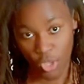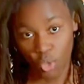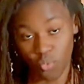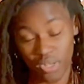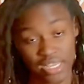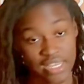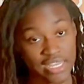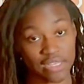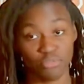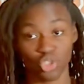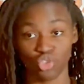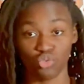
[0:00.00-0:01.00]
when it
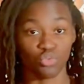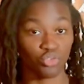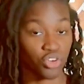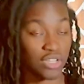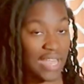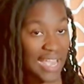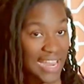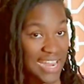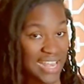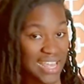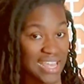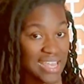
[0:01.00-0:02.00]
comes to
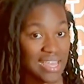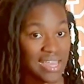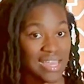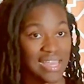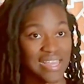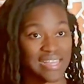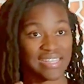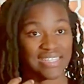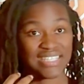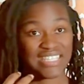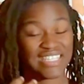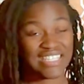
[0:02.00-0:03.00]
creating,
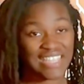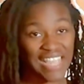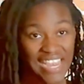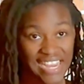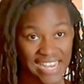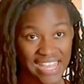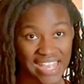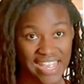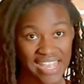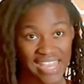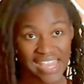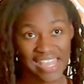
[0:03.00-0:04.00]

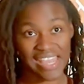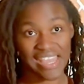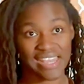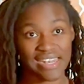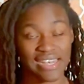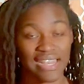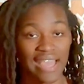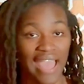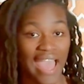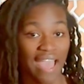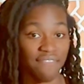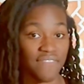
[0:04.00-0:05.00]
sustaining, and
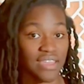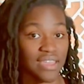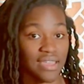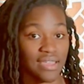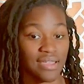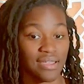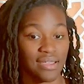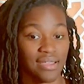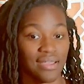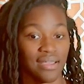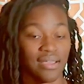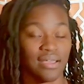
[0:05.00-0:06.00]
having
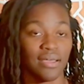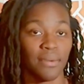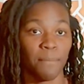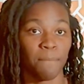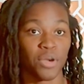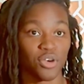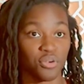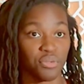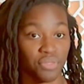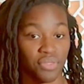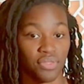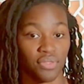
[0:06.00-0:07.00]

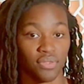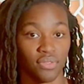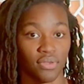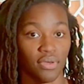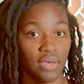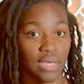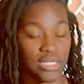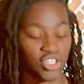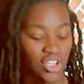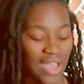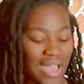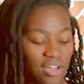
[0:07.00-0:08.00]
birth a
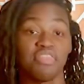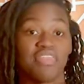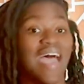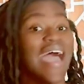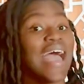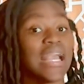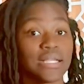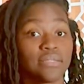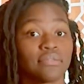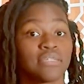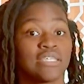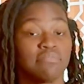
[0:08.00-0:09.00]
child. That
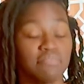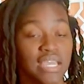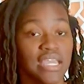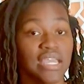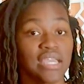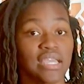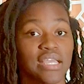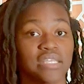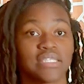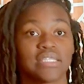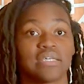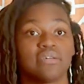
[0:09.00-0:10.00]
to me
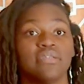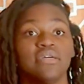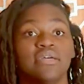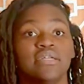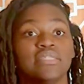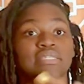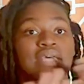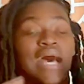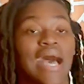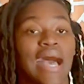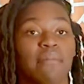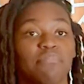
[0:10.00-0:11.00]
is the
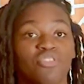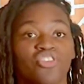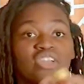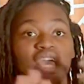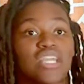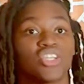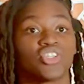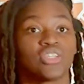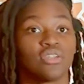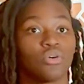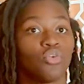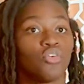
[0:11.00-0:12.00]
top
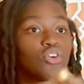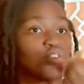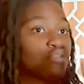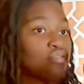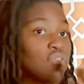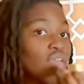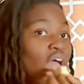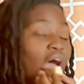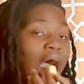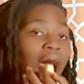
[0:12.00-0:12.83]
creation on earth.